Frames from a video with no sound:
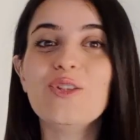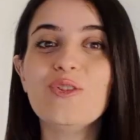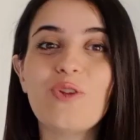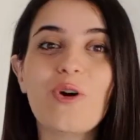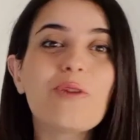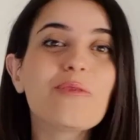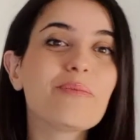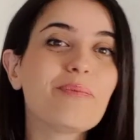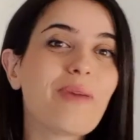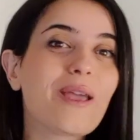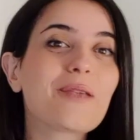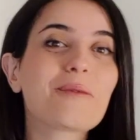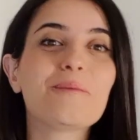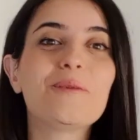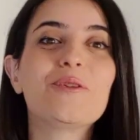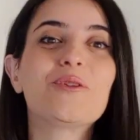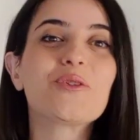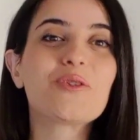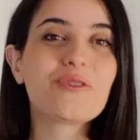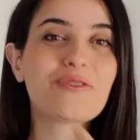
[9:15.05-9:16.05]
don't make
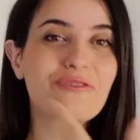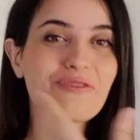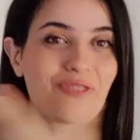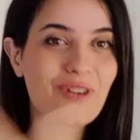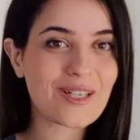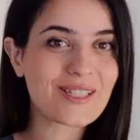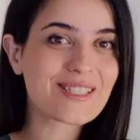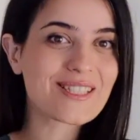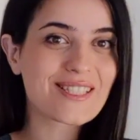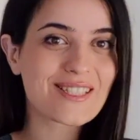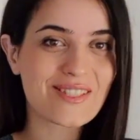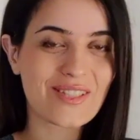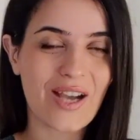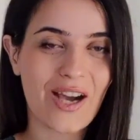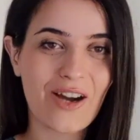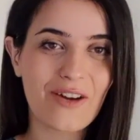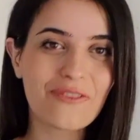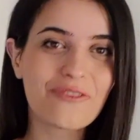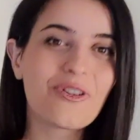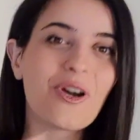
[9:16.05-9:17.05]
me do fun
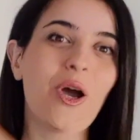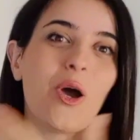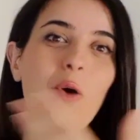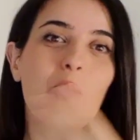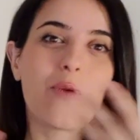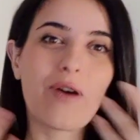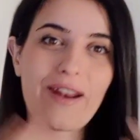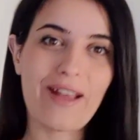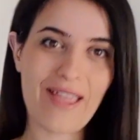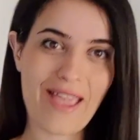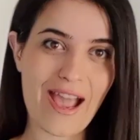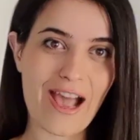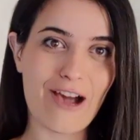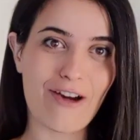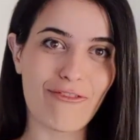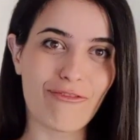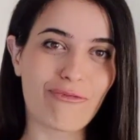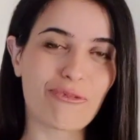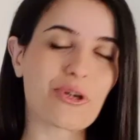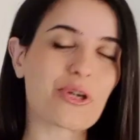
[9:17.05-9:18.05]
stuff when I
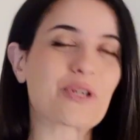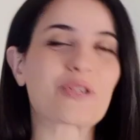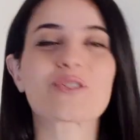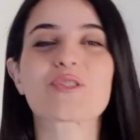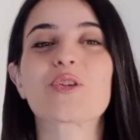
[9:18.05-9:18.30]
have work.